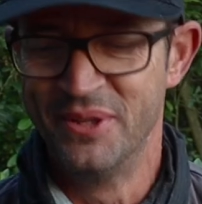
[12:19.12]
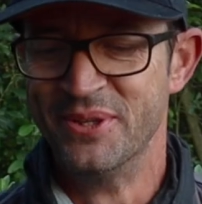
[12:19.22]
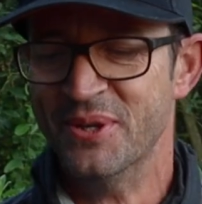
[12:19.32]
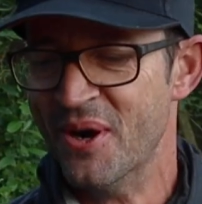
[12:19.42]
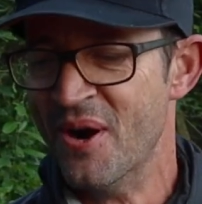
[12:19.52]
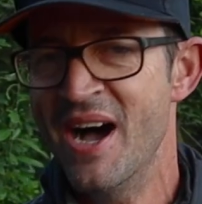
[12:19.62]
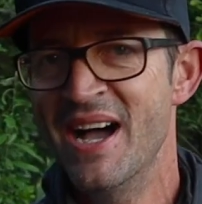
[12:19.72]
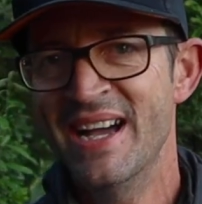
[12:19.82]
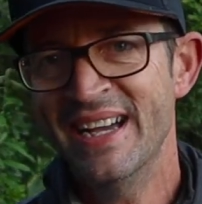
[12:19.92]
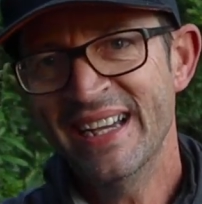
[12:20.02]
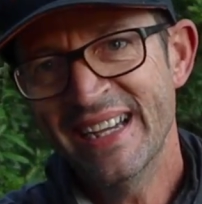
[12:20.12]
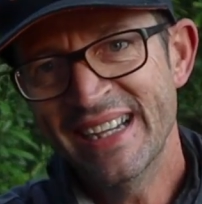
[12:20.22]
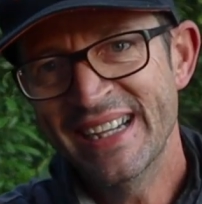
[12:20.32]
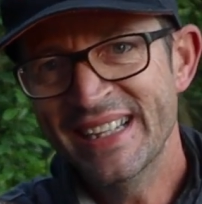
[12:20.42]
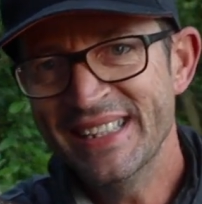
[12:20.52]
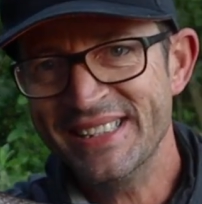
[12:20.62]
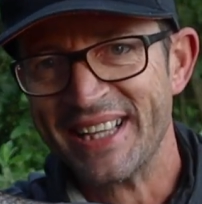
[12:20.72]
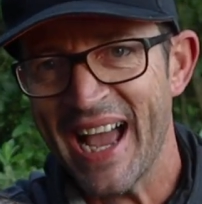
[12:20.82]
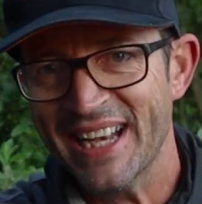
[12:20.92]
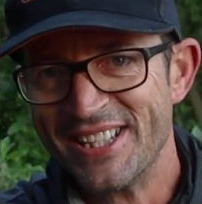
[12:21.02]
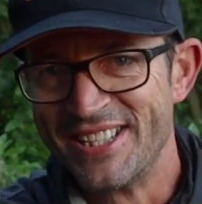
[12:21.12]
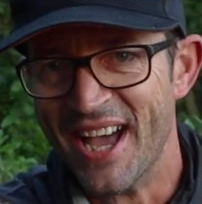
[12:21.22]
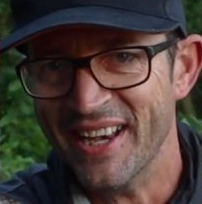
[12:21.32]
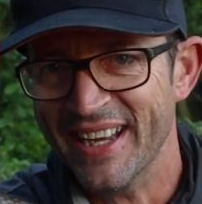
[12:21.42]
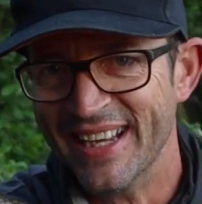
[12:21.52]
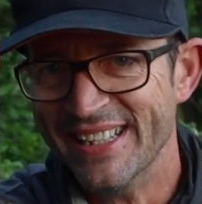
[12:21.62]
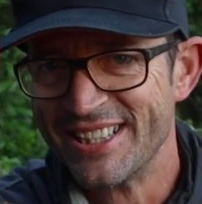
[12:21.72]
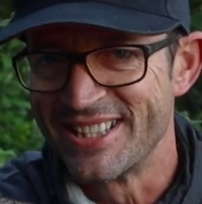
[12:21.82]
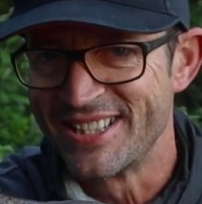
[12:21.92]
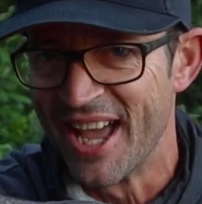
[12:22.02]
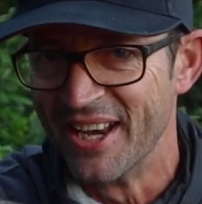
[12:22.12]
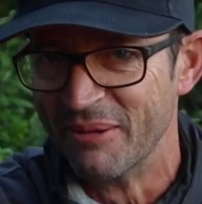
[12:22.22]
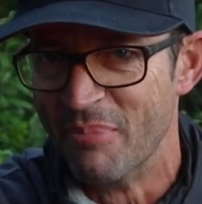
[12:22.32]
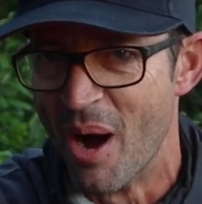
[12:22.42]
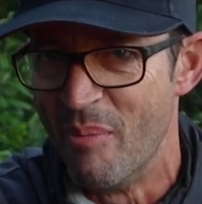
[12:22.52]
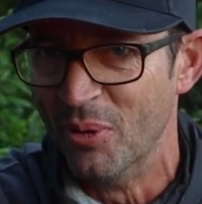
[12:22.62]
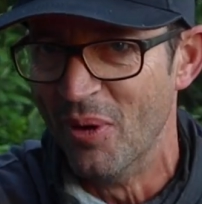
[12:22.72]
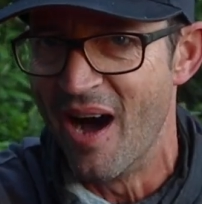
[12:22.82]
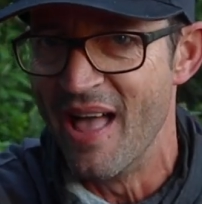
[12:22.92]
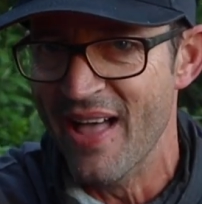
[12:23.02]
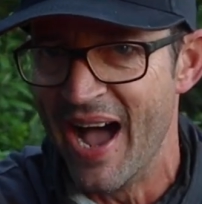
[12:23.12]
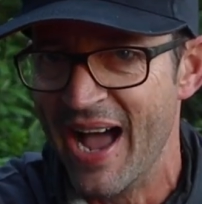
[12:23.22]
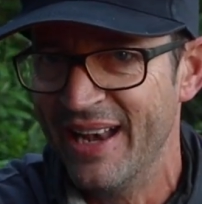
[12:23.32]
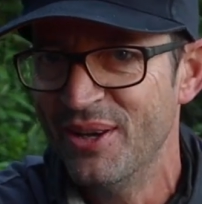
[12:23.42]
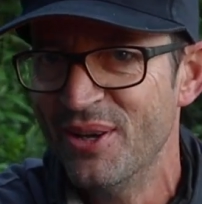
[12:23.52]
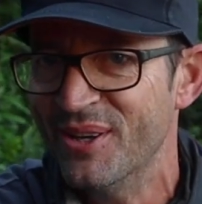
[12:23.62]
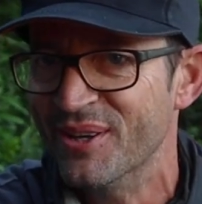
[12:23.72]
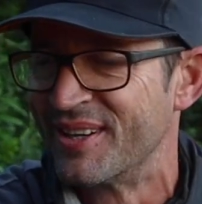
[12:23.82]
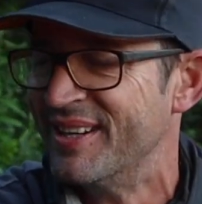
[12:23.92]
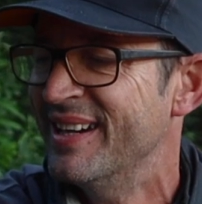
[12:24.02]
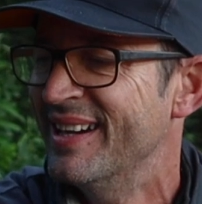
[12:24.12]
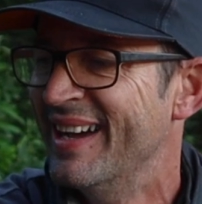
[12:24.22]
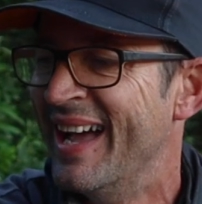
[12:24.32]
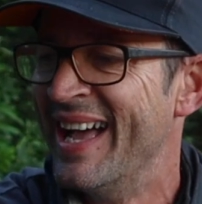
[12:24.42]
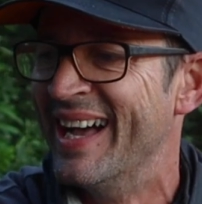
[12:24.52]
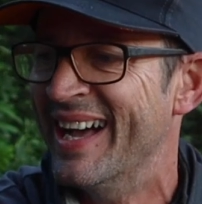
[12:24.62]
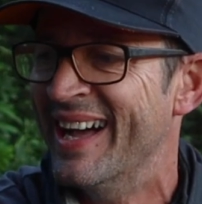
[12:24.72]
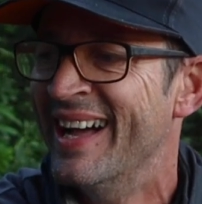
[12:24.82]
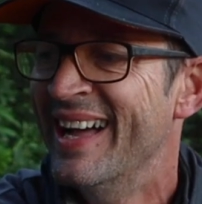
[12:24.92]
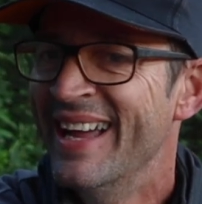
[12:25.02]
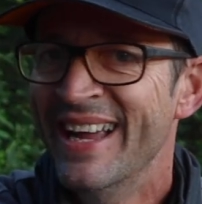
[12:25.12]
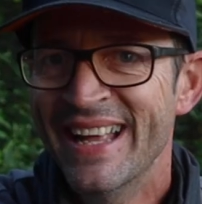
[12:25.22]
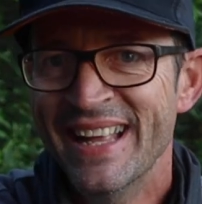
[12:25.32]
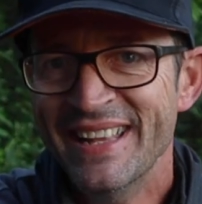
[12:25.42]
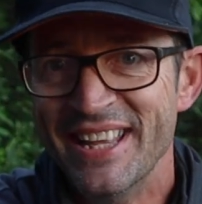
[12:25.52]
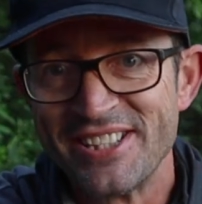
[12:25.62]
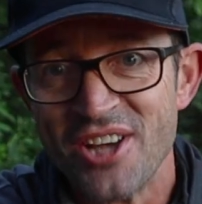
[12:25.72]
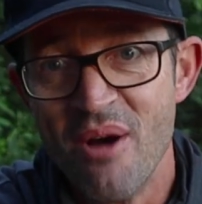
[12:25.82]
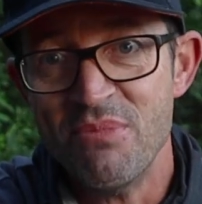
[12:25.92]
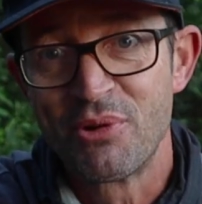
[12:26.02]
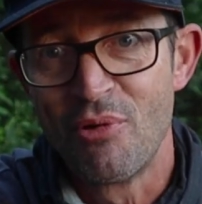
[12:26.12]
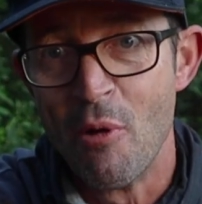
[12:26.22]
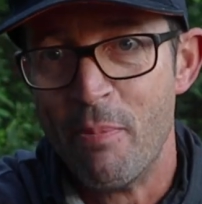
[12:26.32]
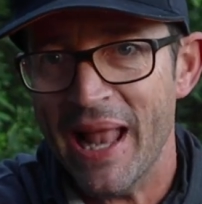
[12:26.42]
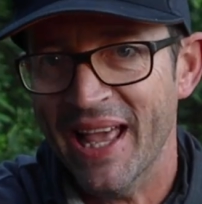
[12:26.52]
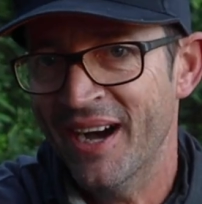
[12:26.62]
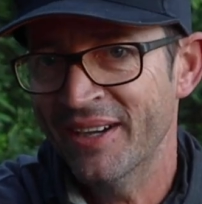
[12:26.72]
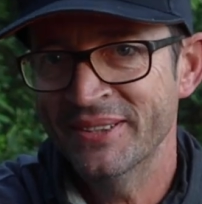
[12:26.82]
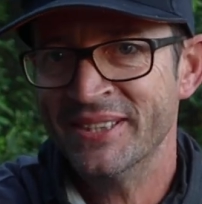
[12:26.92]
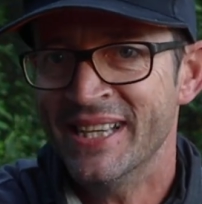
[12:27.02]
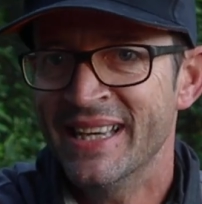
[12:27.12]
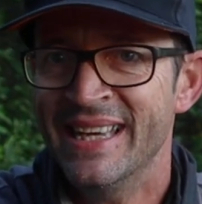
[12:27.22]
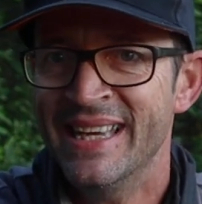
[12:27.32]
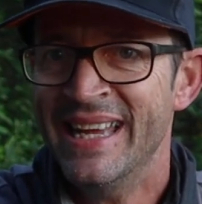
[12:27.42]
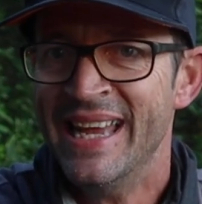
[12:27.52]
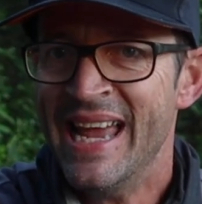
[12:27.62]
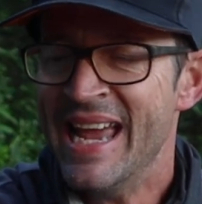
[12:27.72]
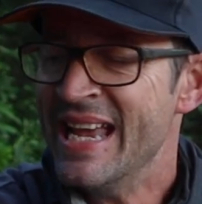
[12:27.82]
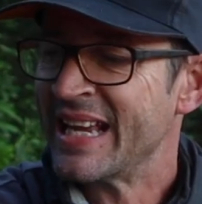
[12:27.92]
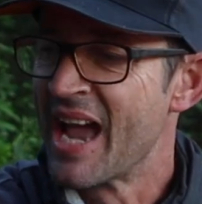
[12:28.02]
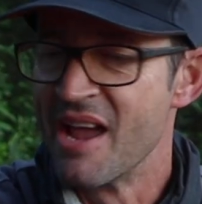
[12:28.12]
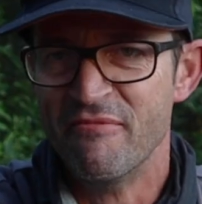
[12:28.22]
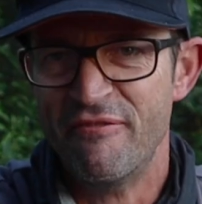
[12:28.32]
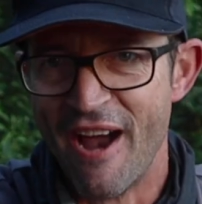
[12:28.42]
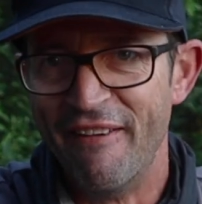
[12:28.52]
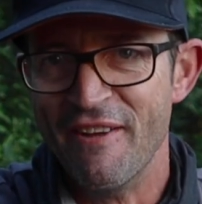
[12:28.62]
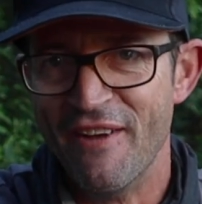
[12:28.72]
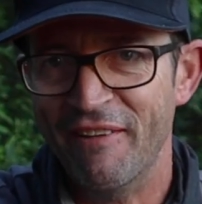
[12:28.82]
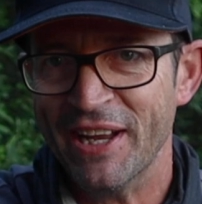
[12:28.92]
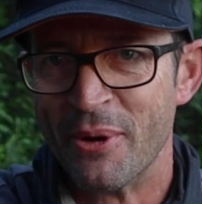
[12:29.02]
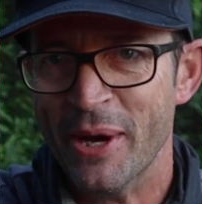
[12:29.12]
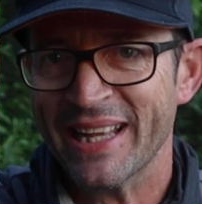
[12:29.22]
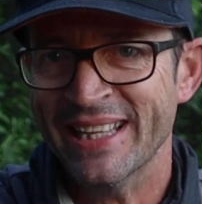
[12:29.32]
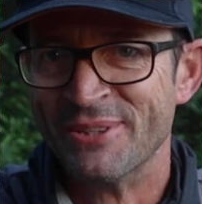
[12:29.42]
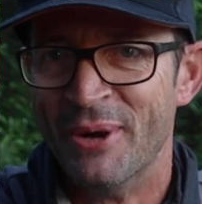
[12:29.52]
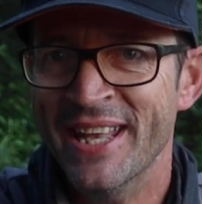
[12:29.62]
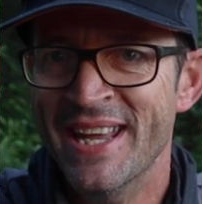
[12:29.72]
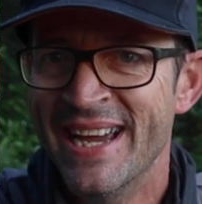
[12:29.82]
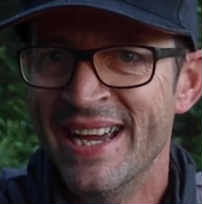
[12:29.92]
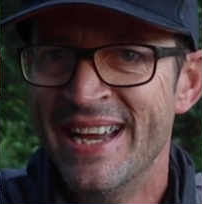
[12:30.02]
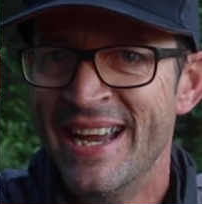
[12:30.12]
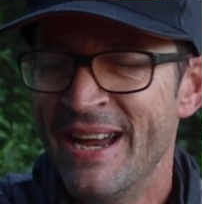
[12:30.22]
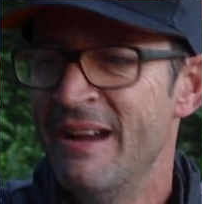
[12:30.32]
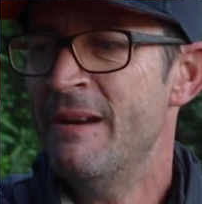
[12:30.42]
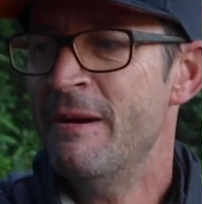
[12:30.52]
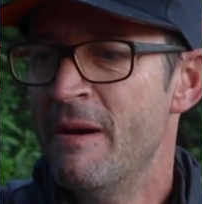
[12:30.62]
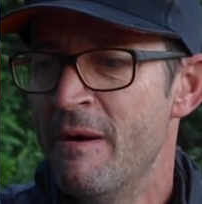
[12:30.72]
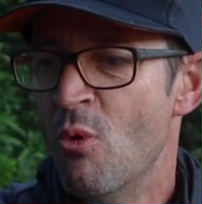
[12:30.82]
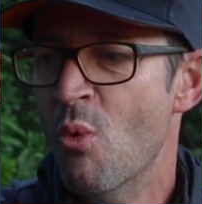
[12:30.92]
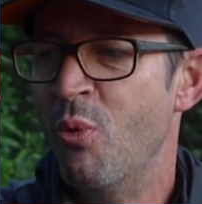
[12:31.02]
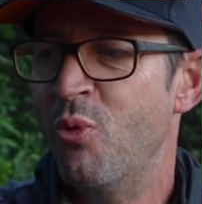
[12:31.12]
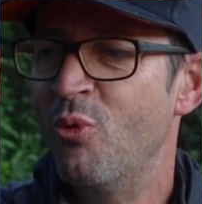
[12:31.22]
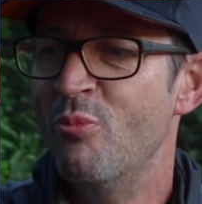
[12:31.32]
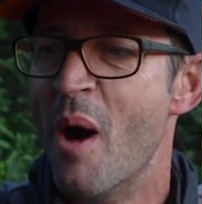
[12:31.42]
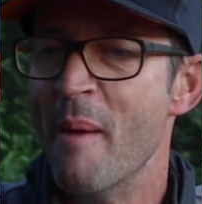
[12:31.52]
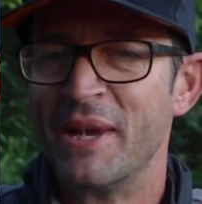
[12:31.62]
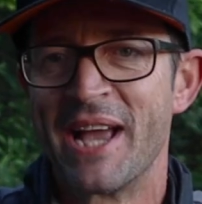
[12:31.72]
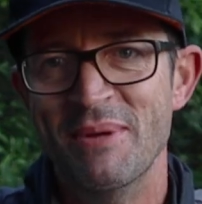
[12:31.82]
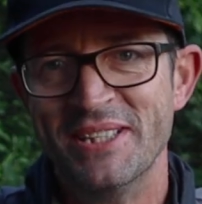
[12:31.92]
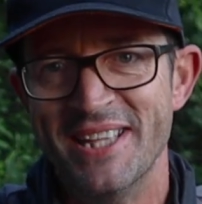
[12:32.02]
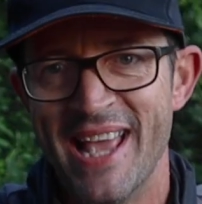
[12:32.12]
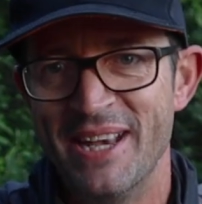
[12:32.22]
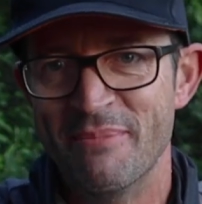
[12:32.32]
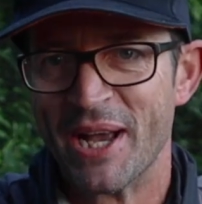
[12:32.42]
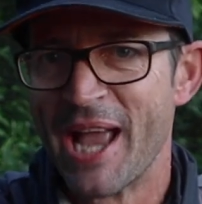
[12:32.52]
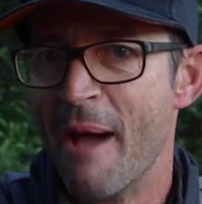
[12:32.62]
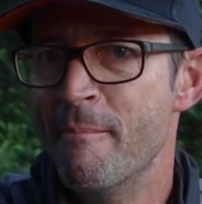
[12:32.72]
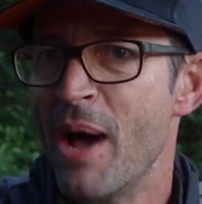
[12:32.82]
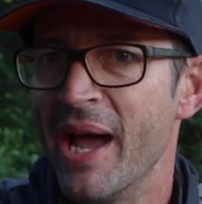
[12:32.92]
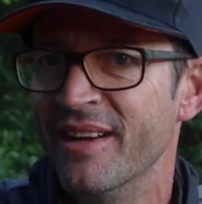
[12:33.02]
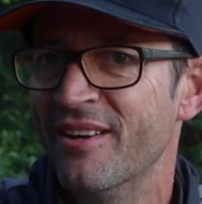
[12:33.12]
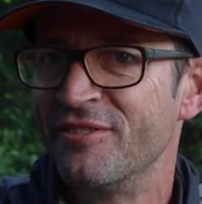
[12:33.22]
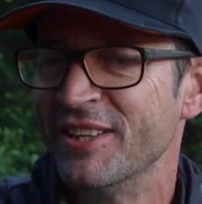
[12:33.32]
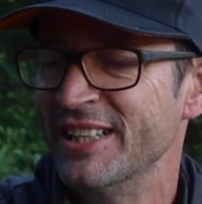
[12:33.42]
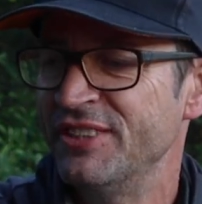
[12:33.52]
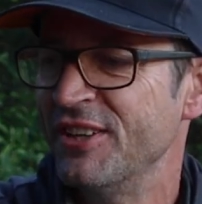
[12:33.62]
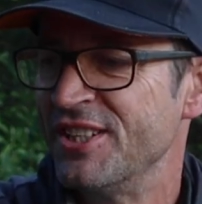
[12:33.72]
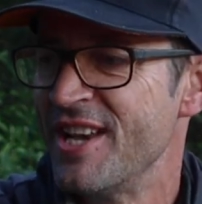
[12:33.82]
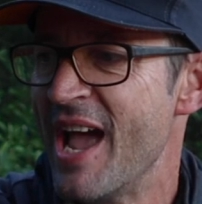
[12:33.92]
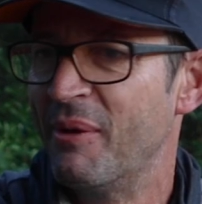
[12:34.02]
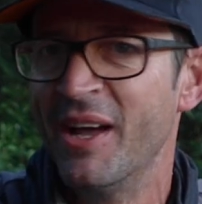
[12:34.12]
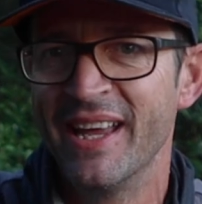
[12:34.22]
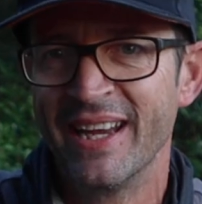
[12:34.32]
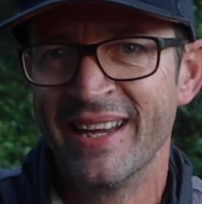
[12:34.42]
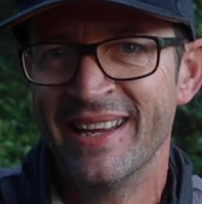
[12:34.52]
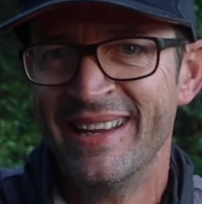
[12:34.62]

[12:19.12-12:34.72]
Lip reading: the door to catch stunning, stunning barbel like that. Look. This time the krill pellet hose. Came very, very quick, this one. Woof, might be coming to the end of my campaign after these fish now, I think.